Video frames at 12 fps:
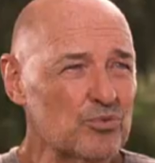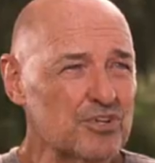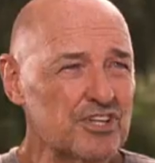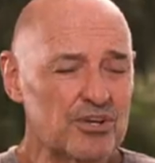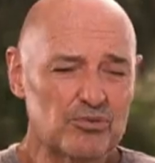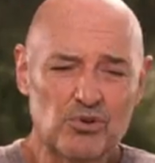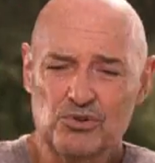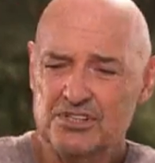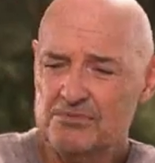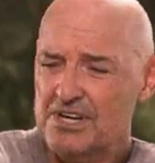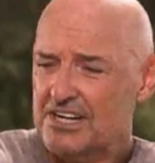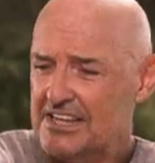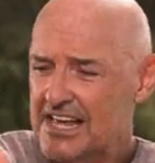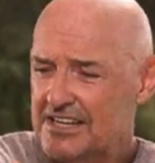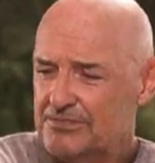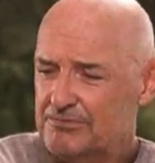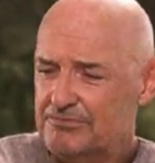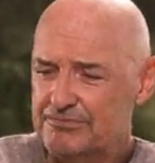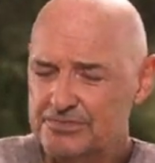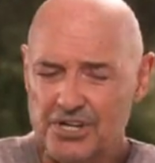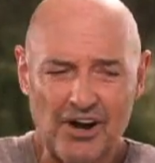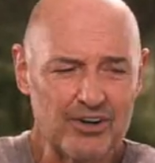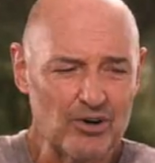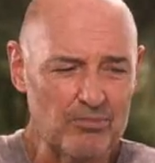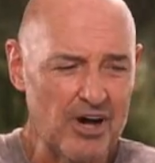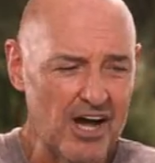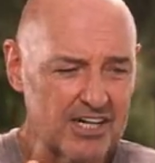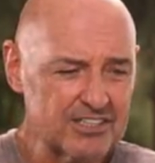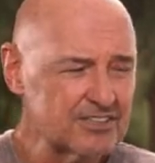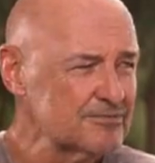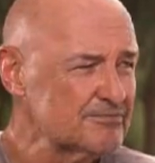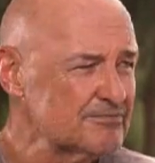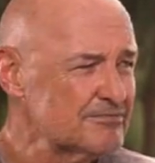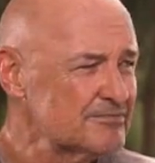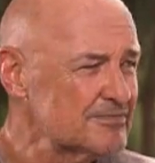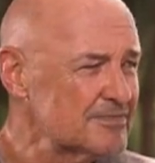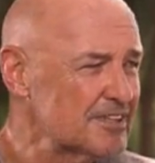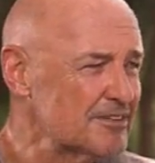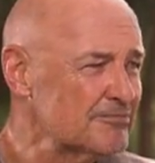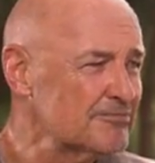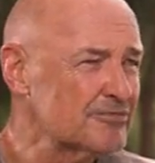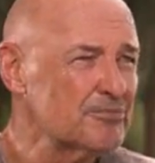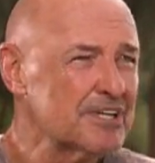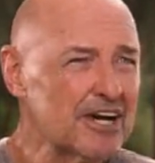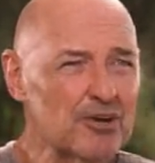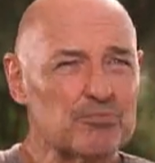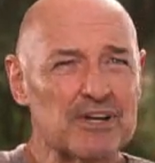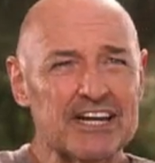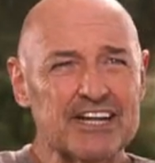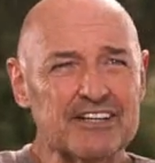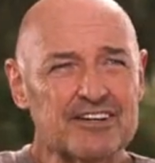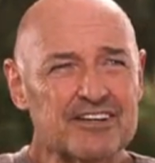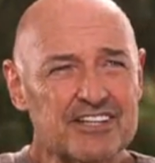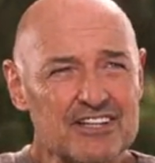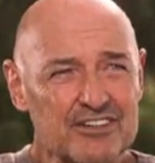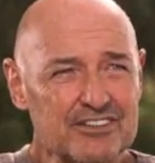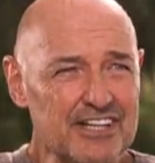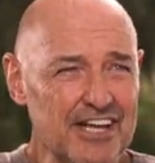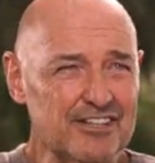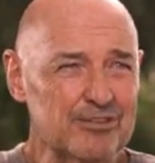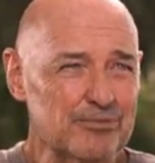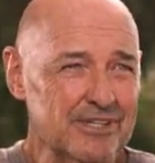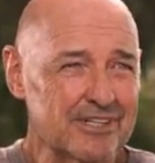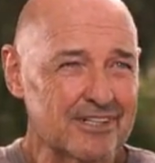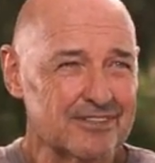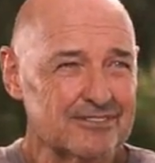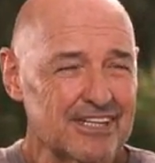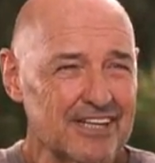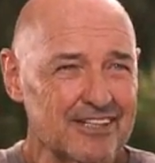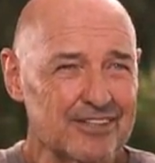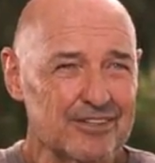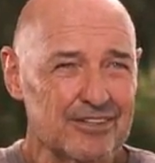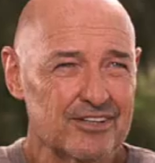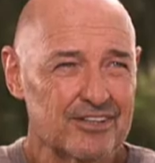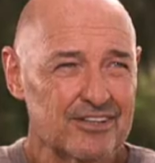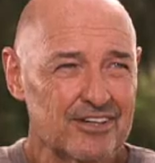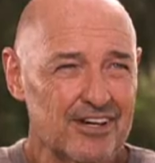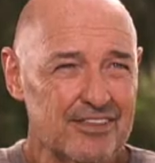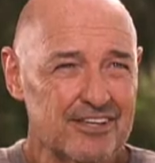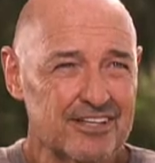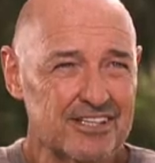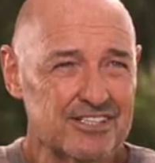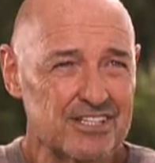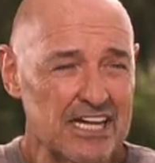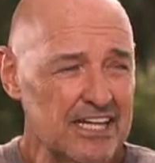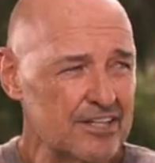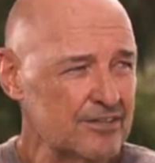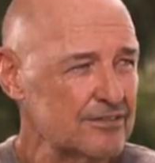When they rolled him out of that cargo box from the airplane, he looked dead to me, and I think he's dead.